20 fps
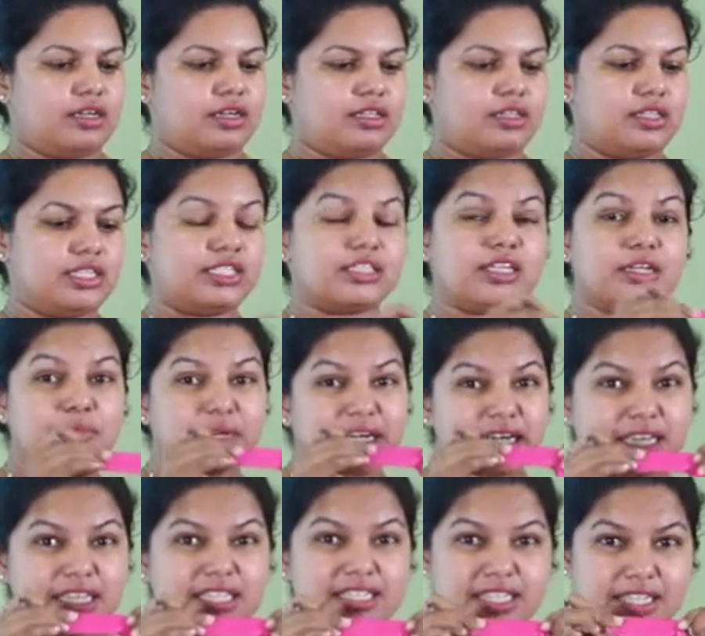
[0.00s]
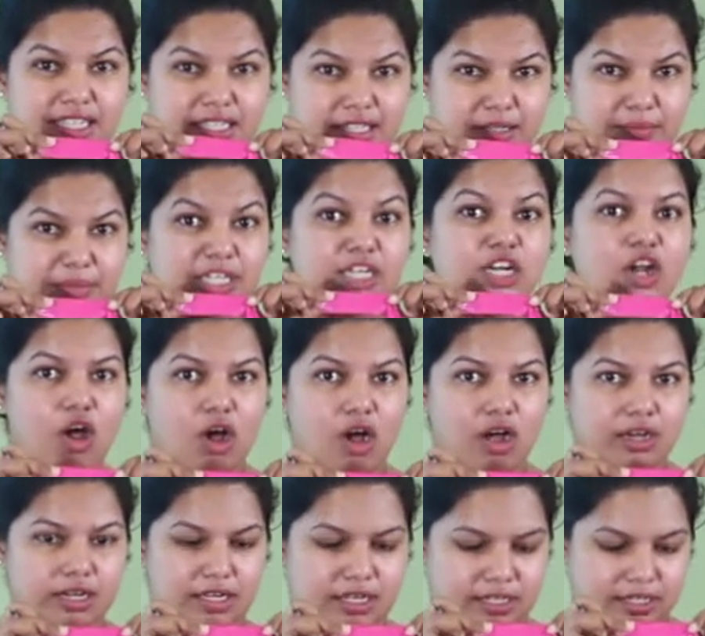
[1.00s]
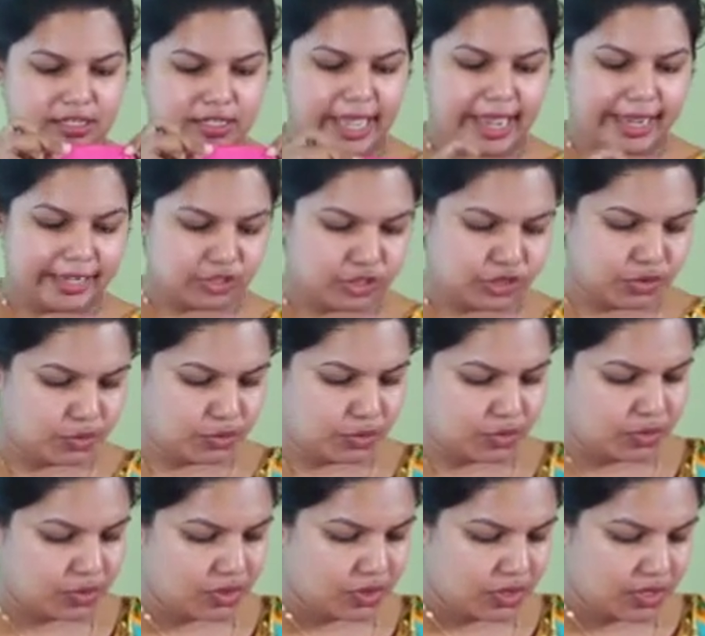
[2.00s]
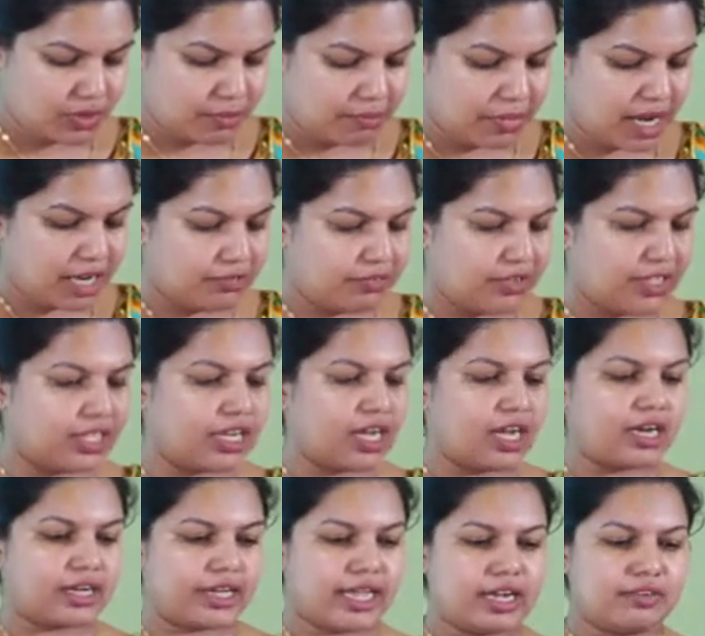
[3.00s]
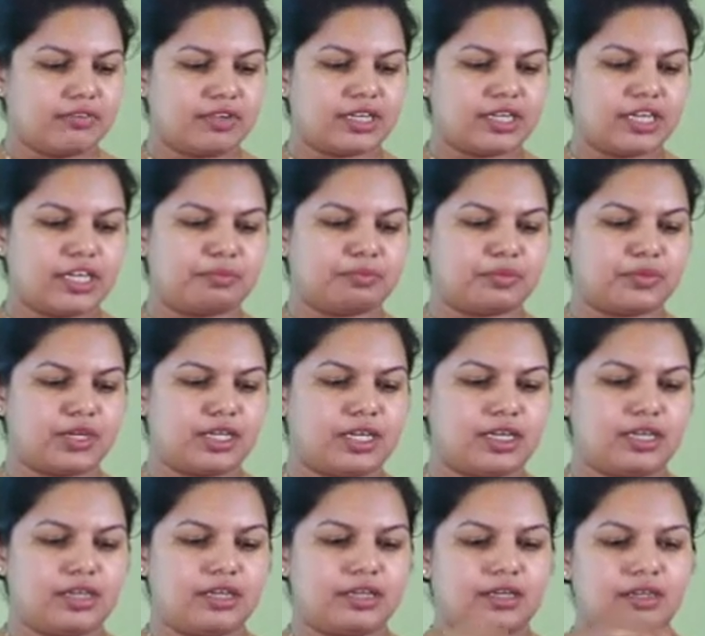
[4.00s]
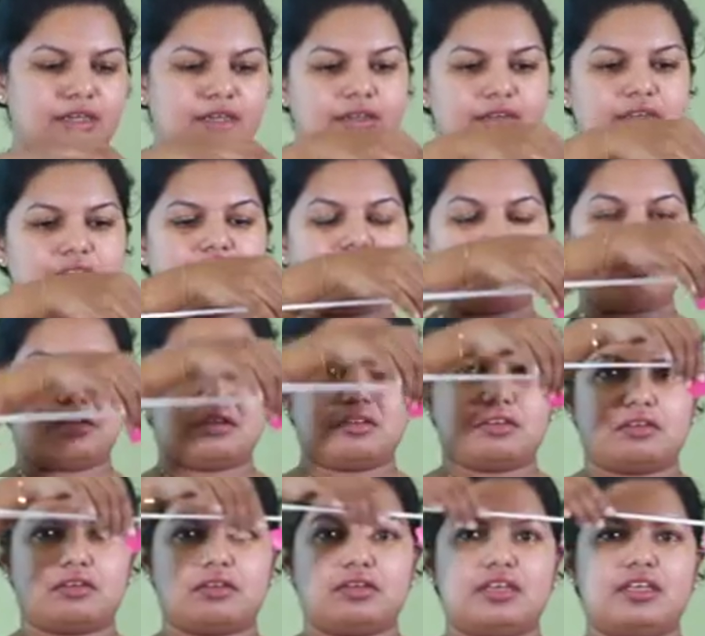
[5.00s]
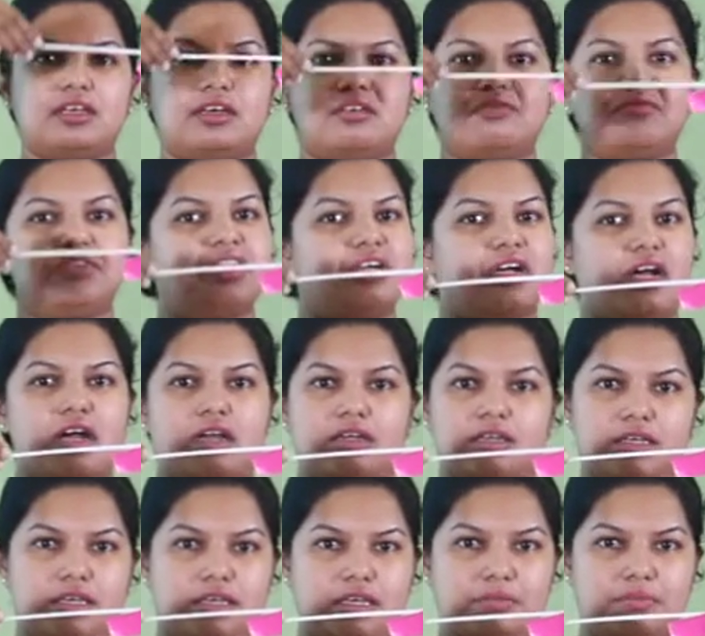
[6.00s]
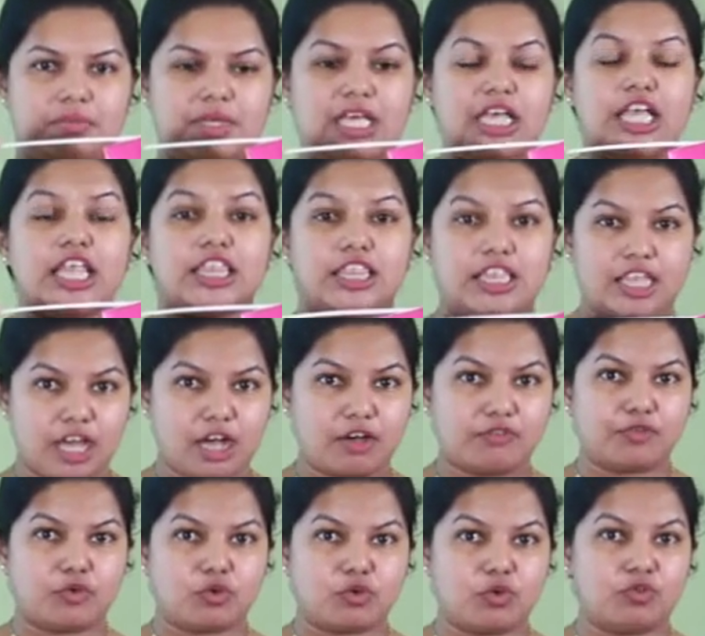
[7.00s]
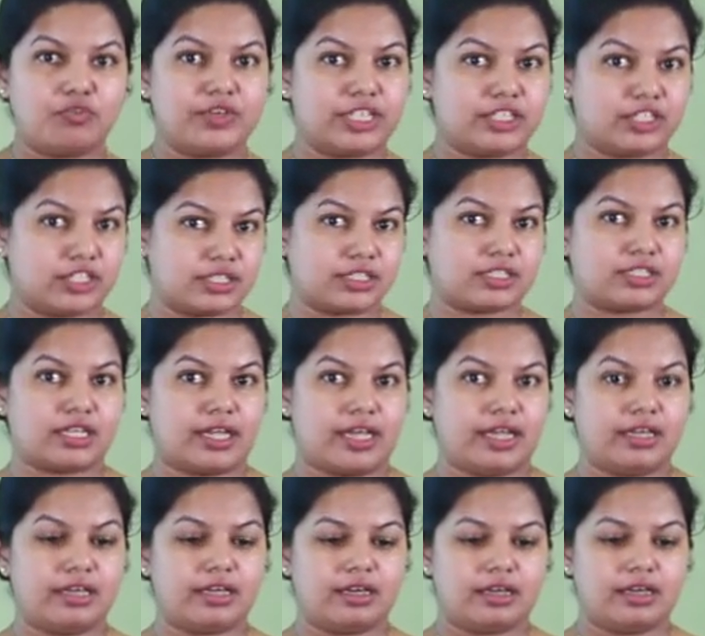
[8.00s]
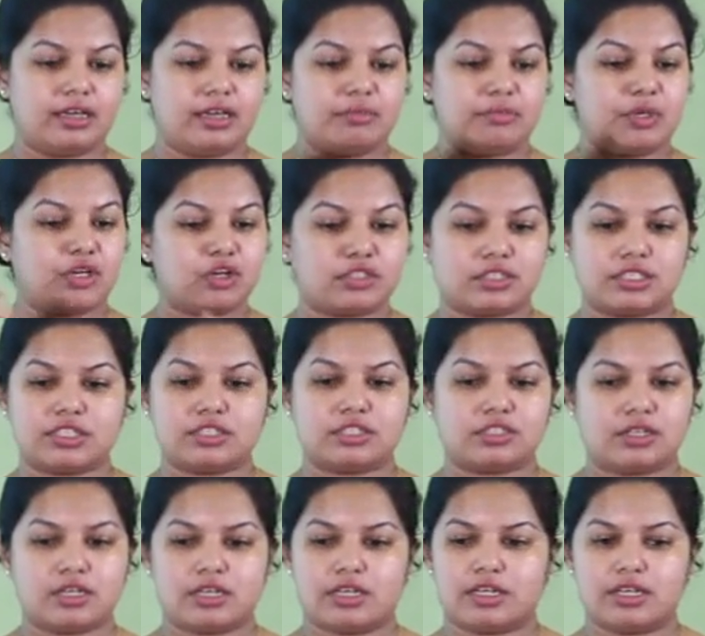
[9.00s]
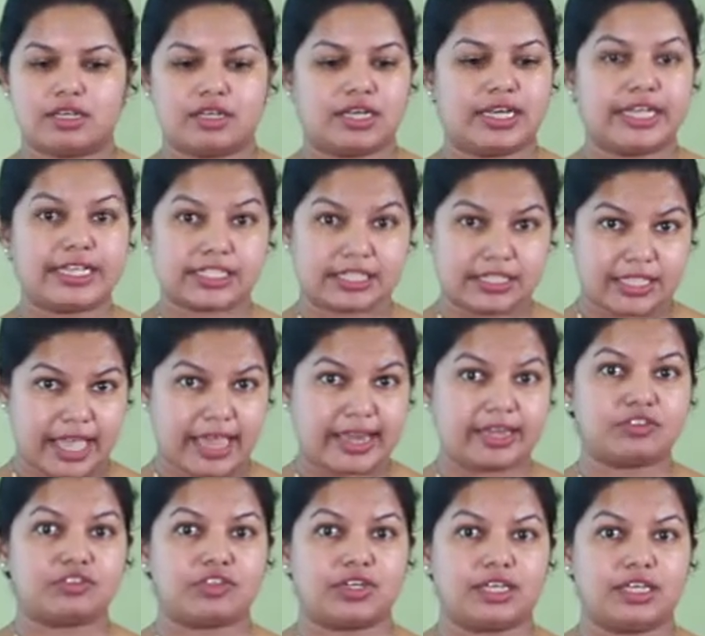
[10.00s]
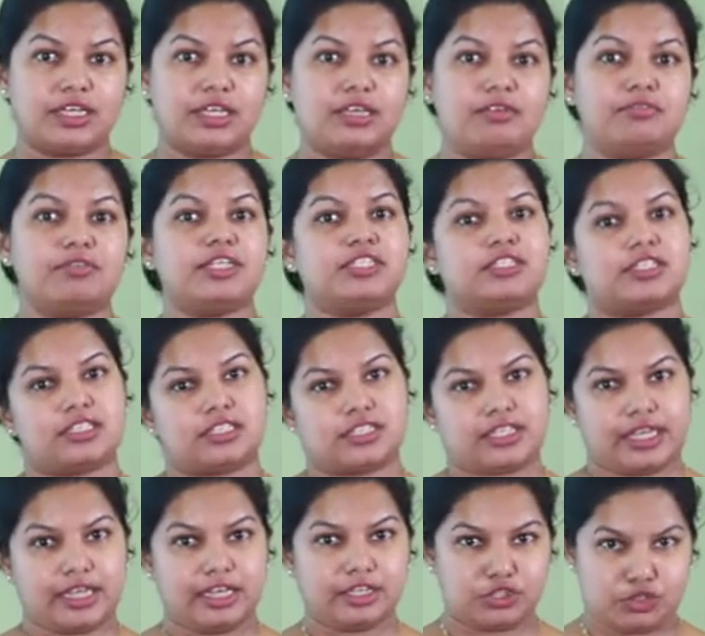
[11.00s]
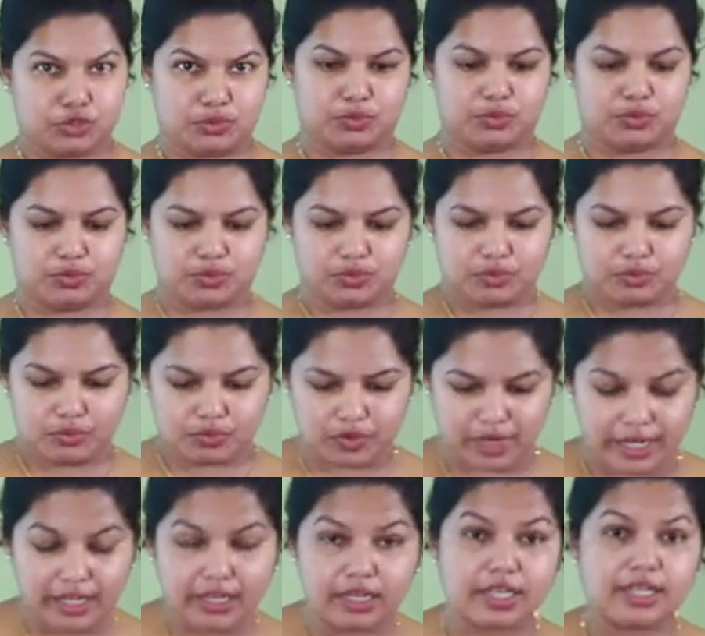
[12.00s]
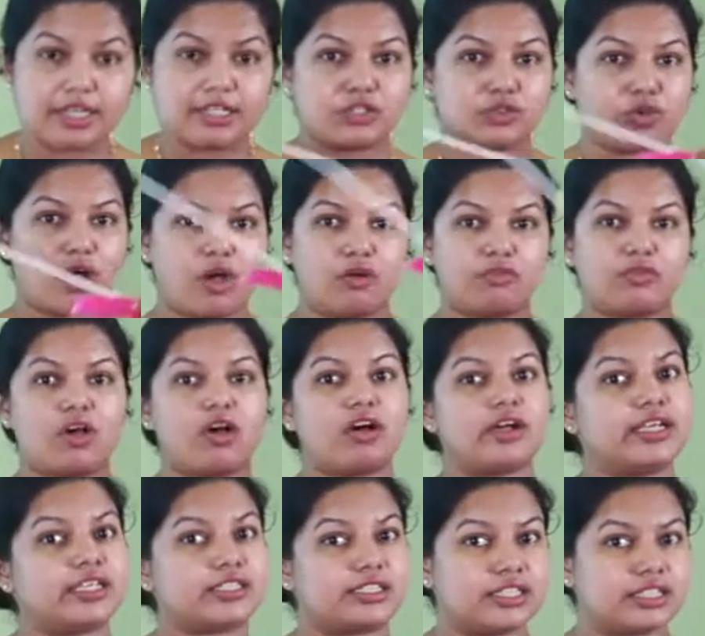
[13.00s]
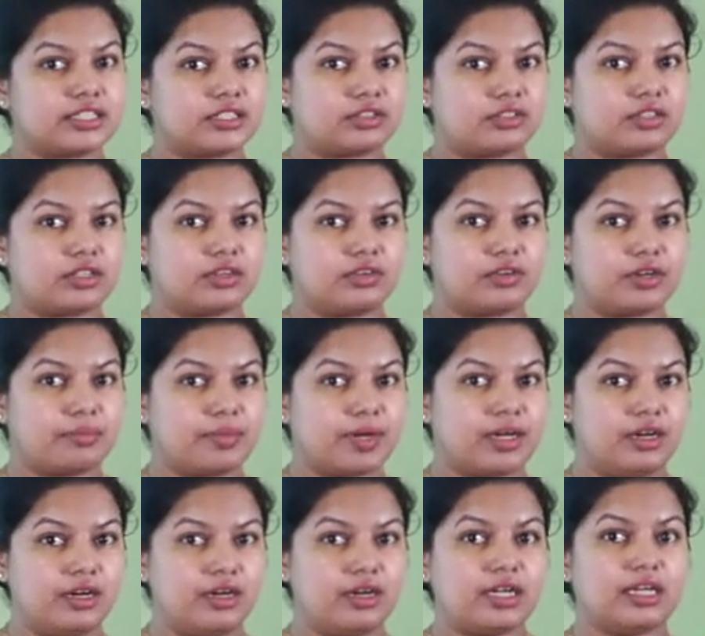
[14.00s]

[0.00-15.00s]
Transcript: this ribbon is little bit longer than 2, but we can we keep 3 here? We can't keep. Therefore, we just take, because it's less than 3, we just take 2, right? So, how long is this ribbon?